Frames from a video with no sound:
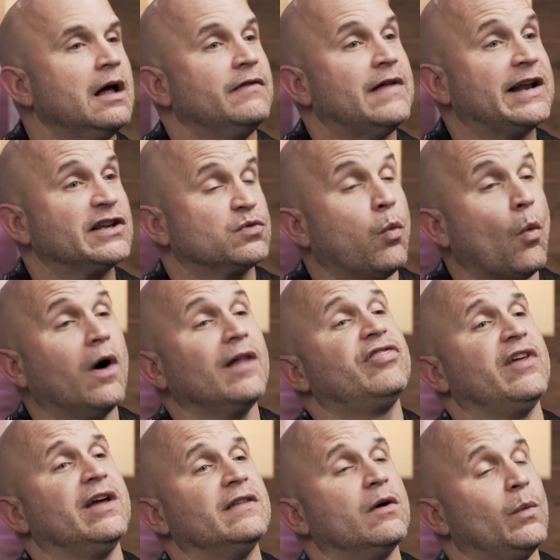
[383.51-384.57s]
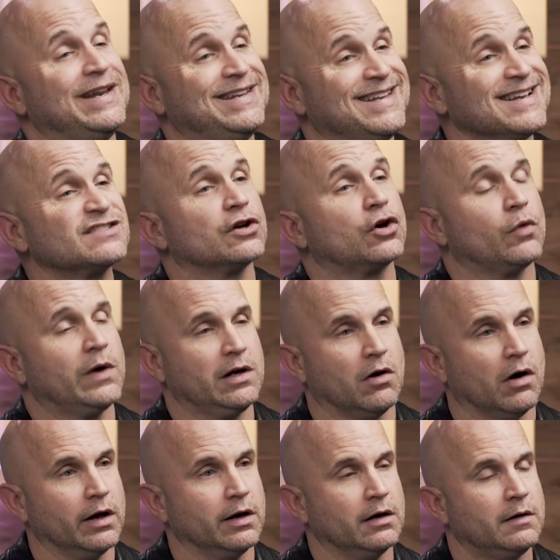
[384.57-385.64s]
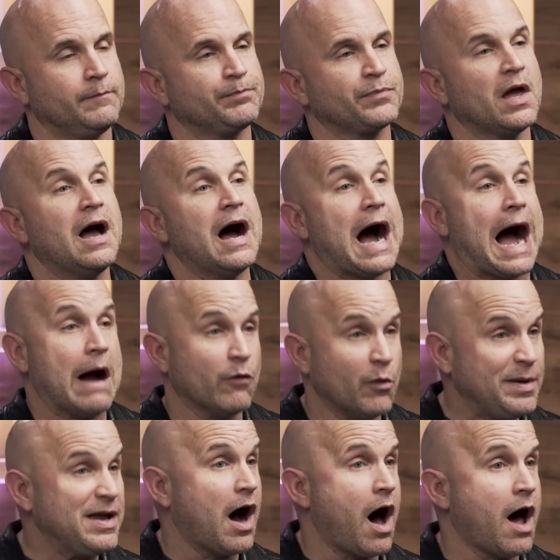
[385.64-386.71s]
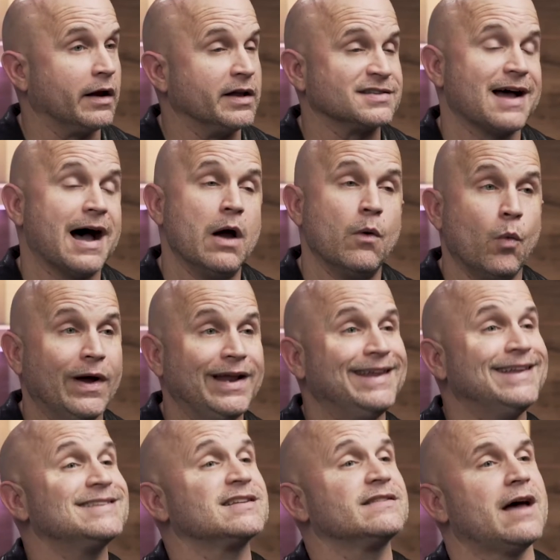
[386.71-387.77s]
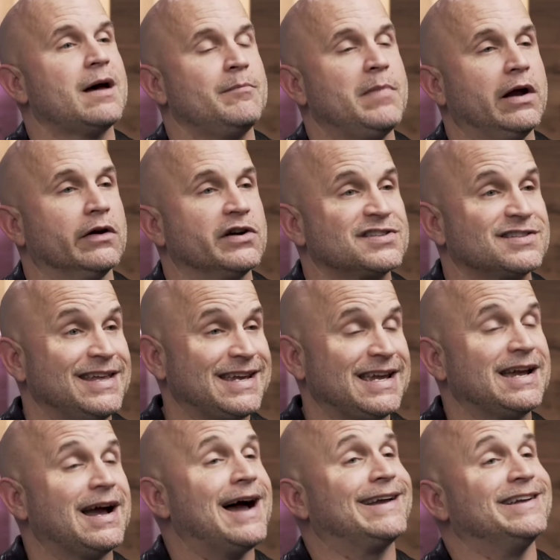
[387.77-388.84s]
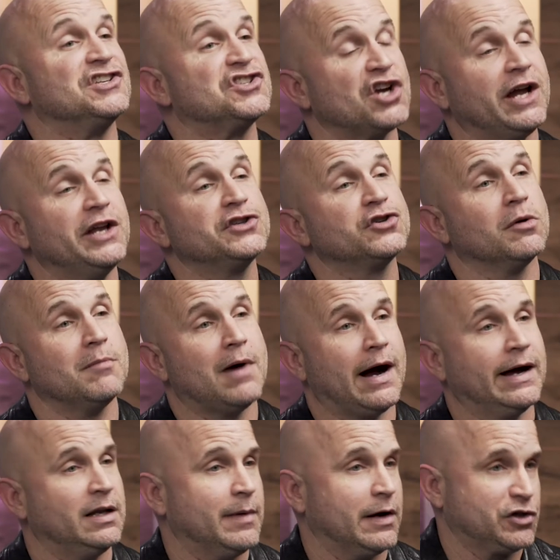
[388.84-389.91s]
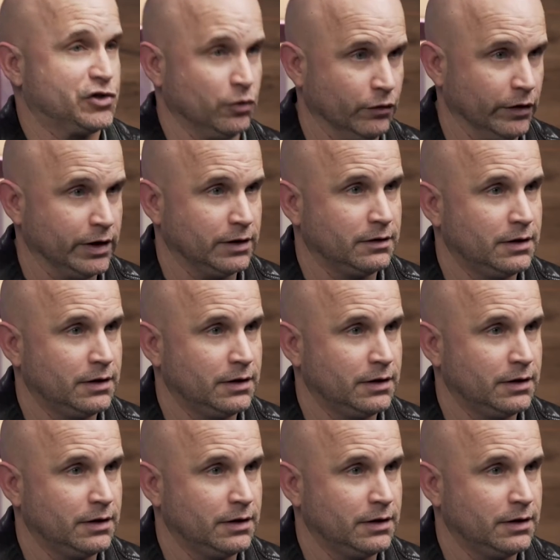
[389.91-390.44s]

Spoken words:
that is one thing that we disagreed on. I will be honest, I went into that marriage thinking I could change her mind about children.